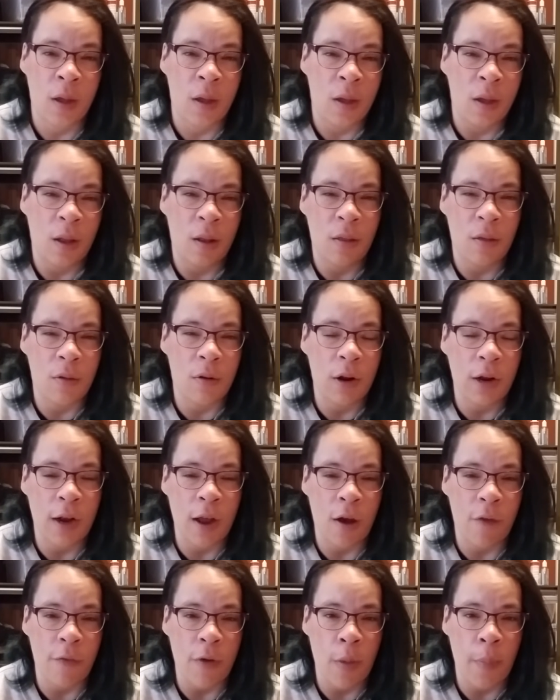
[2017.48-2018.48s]
considering
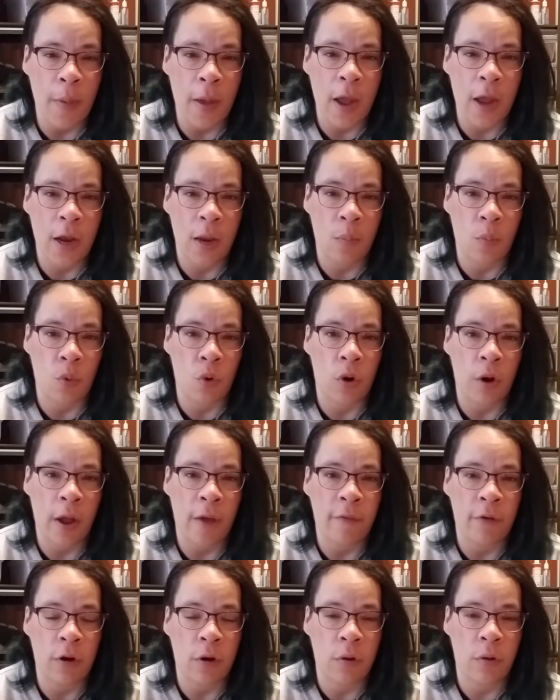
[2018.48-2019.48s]
now if I buy any more
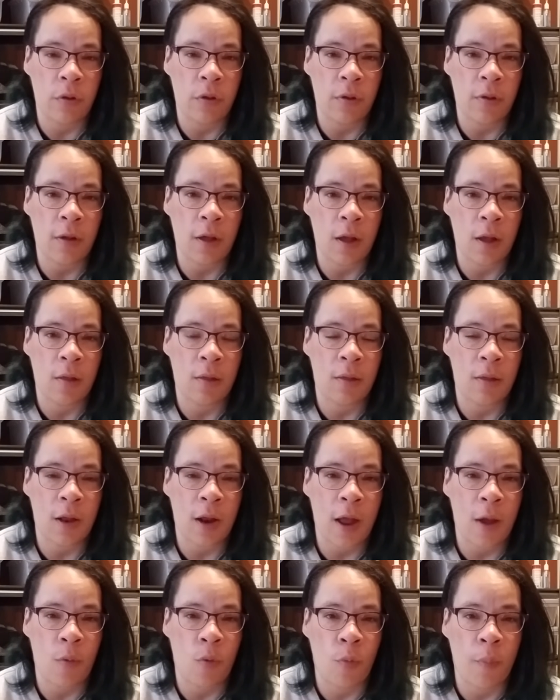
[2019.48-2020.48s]
Heaven and Earth designs
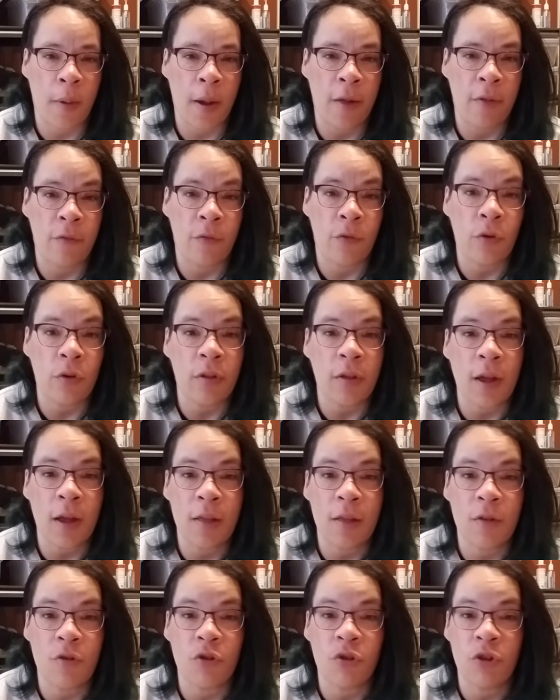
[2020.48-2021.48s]
that I will buy the full
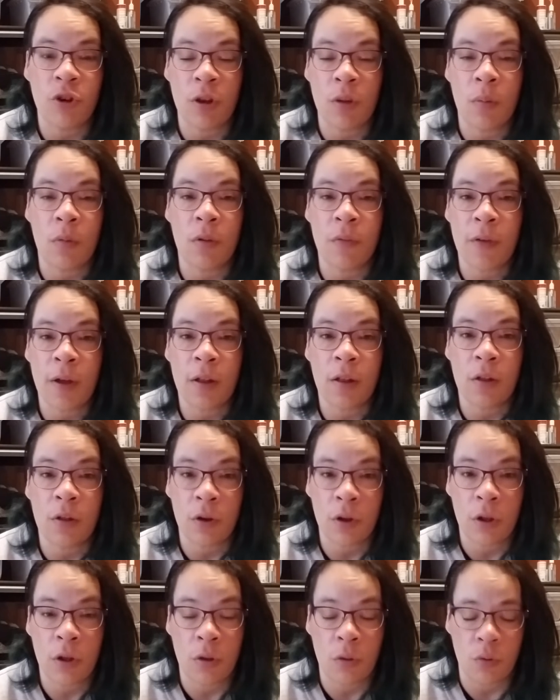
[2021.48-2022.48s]
size and just deal with the fact that
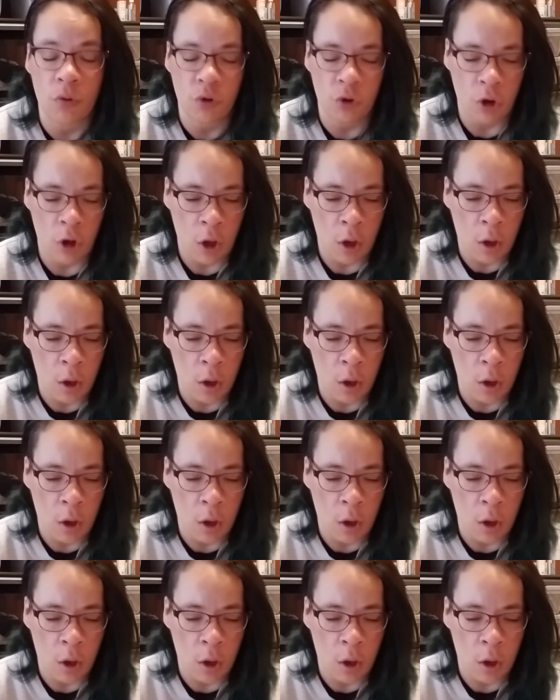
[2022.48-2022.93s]
they're huge.